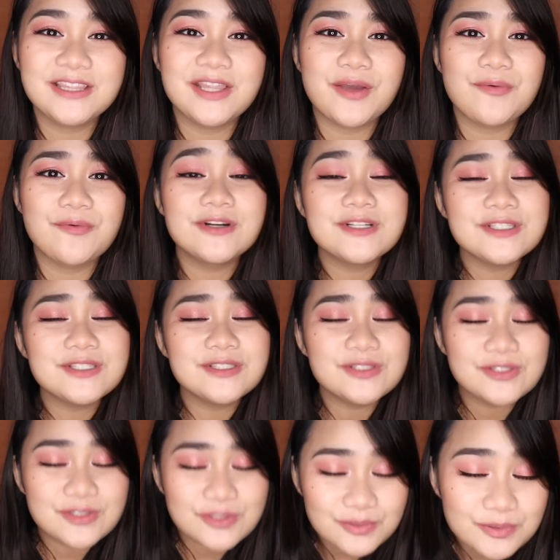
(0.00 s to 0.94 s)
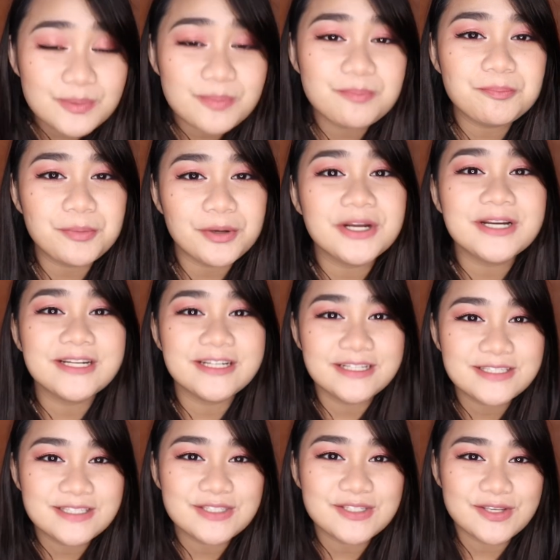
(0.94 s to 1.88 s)
They were super
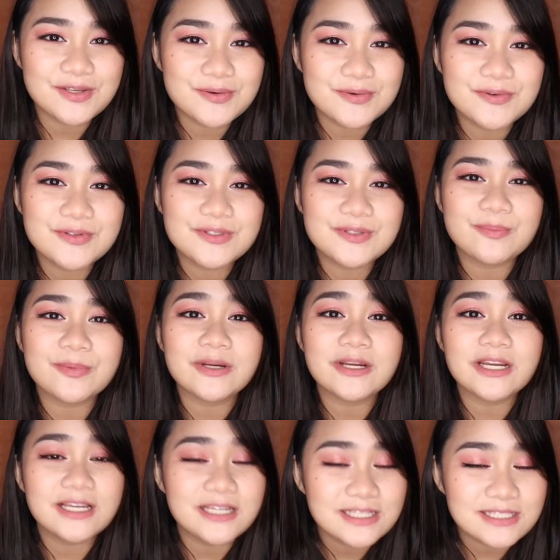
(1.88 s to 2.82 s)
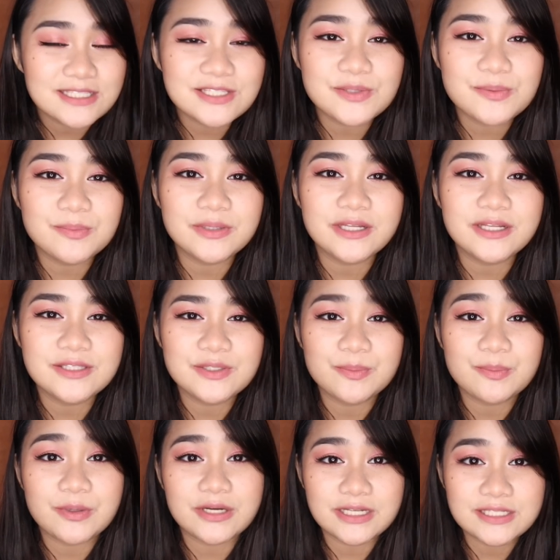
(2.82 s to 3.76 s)
easy to use, super easy to blend,
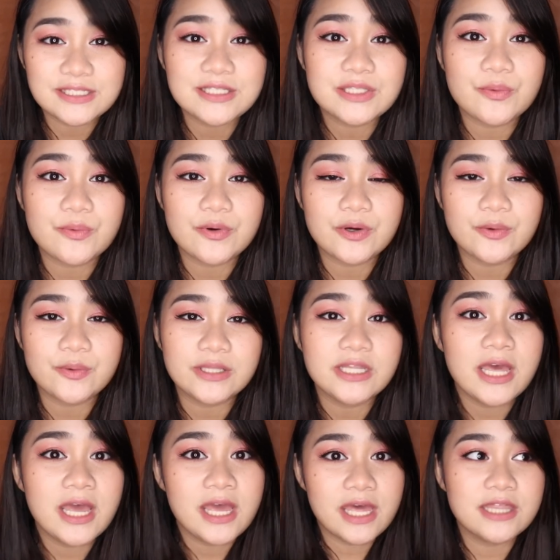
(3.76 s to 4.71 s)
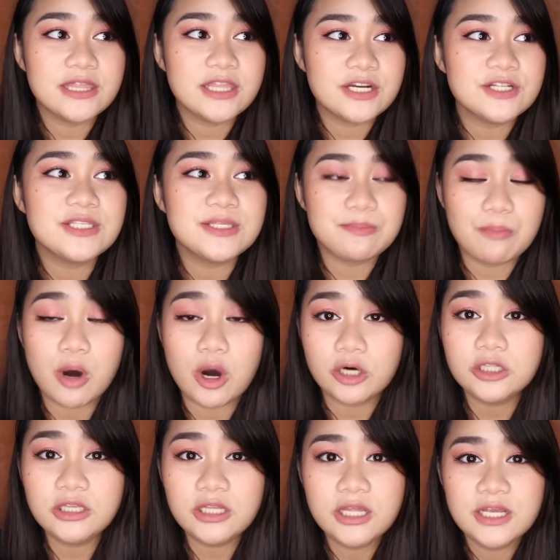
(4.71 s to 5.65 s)
super easy to work with, and they're
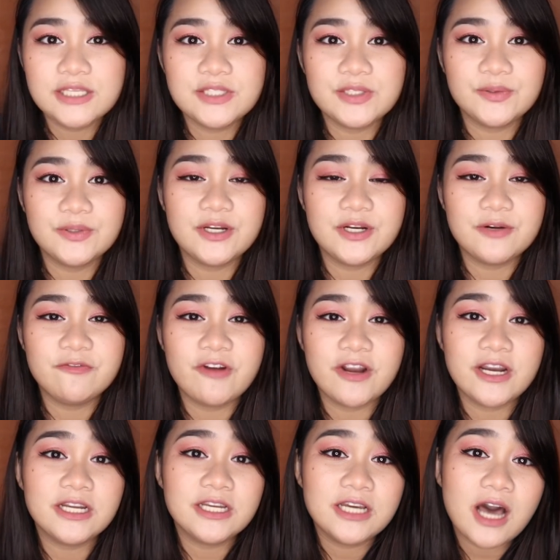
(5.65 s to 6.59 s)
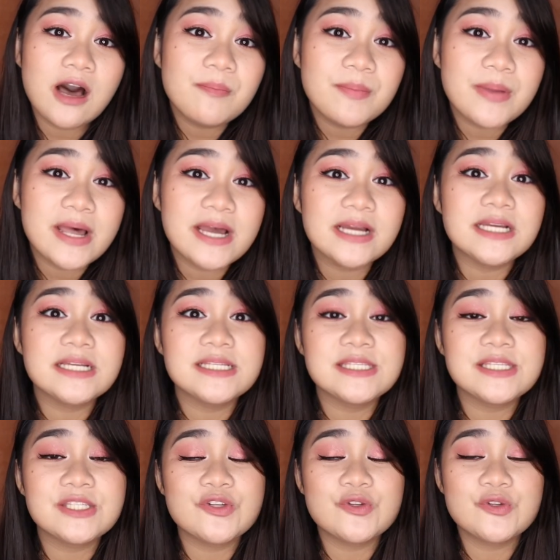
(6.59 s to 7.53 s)
small, so they're very compact,
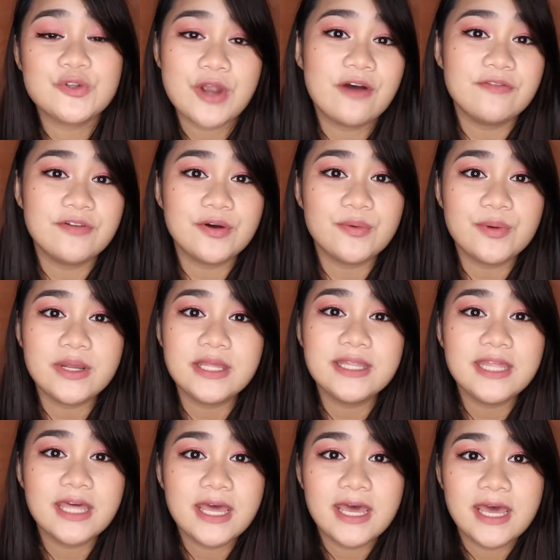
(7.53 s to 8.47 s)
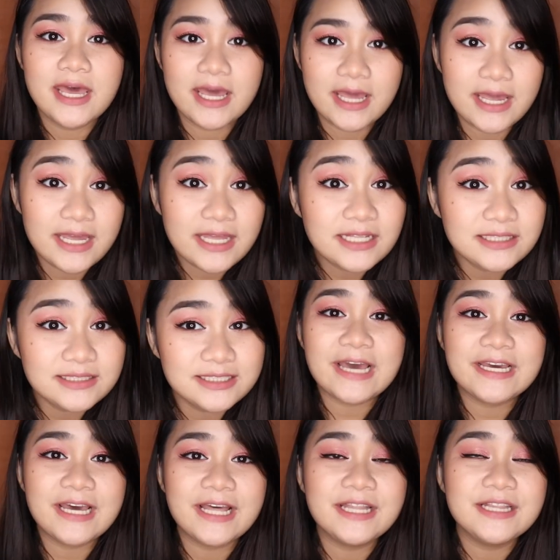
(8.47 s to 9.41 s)
easy to travel with, and
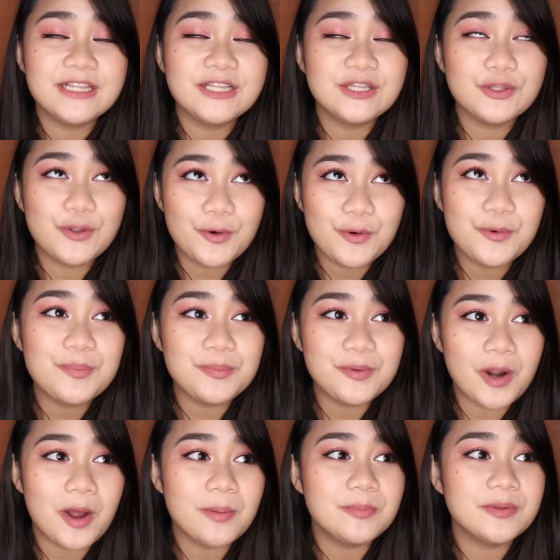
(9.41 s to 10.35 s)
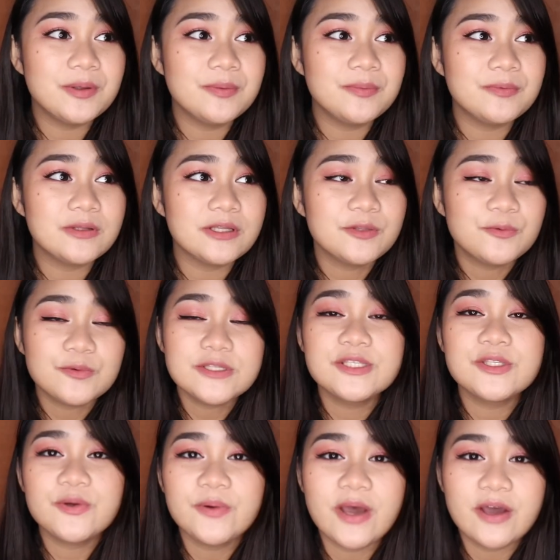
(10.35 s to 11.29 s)
I had no problem. It was
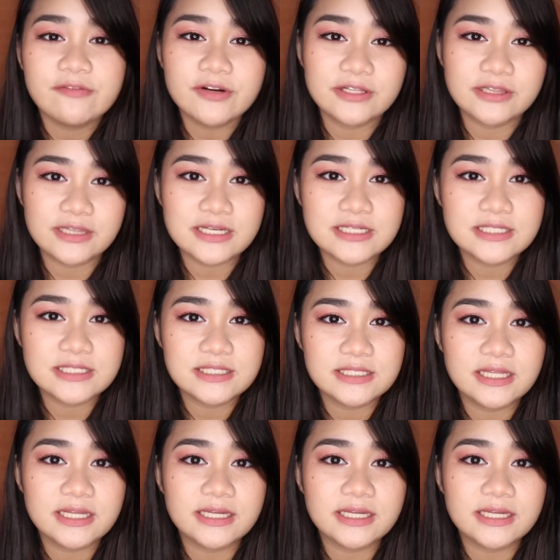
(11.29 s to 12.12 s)
so effortless.